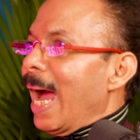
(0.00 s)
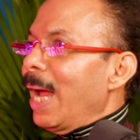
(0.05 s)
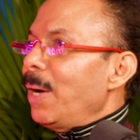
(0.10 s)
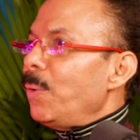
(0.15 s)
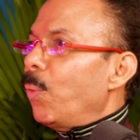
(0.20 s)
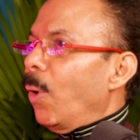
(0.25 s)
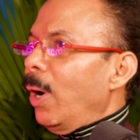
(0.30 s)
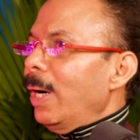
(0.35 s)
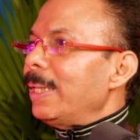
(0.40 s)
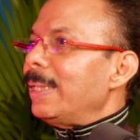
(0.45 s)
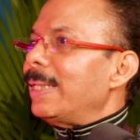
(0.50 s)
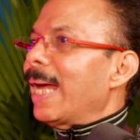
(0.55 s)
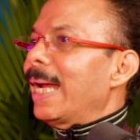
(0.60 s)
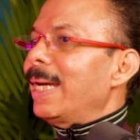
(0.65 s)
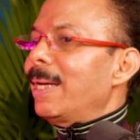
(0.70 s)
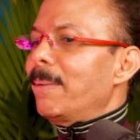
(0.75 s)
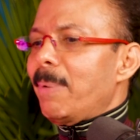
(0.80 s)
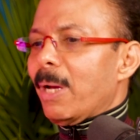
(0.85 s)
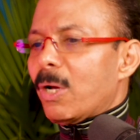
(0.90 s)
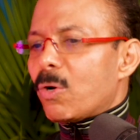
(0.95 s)
And what
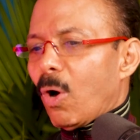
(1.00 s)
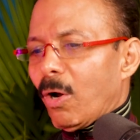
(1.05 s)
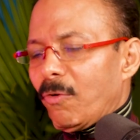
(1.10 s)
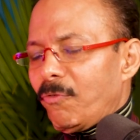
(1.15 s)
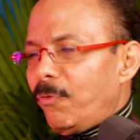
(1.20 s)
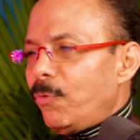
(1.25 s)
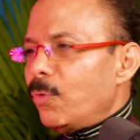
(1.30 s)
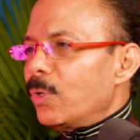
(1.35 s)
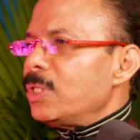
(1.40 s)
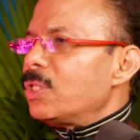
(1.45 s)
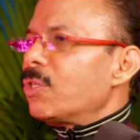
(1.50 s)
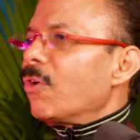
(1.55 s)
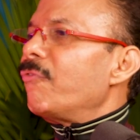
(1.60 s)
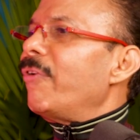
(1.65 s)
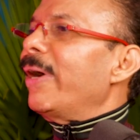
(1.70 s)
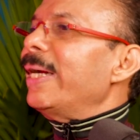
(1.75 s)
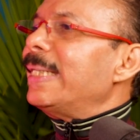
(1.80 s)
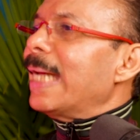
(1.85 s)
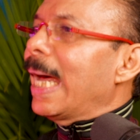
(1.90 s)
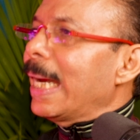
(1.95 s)
dynamic confluence
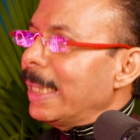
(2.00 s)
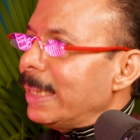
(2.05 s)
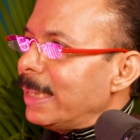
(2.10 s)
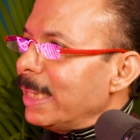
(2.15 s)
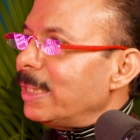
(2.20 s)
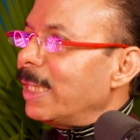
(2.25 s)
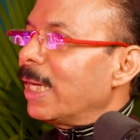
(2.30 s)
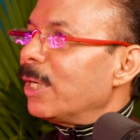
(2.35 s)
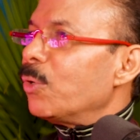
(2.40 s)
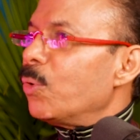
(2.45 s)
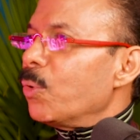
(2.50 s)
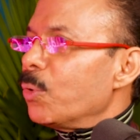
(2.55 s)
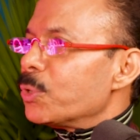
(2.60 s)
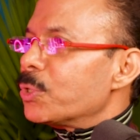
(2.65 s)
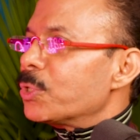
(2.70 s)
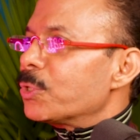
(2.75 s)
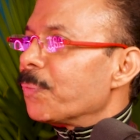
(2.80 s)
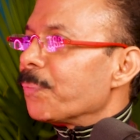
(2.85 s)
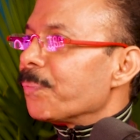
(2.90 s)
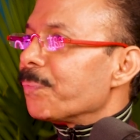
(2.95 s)
of vitality that
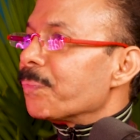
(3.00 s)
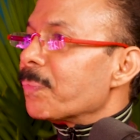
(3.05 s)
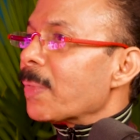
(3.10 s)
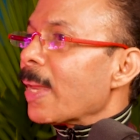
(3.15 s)
goes.